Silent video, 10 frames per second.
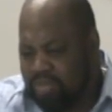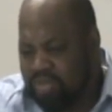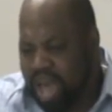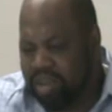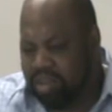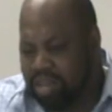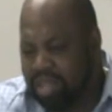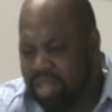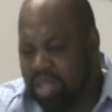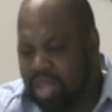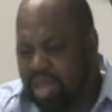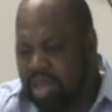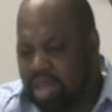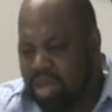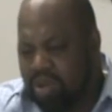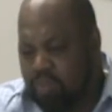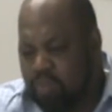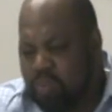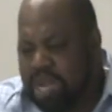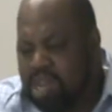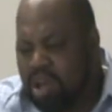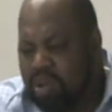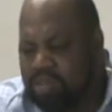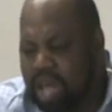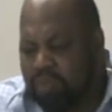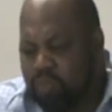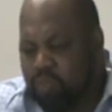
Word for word: That when we know that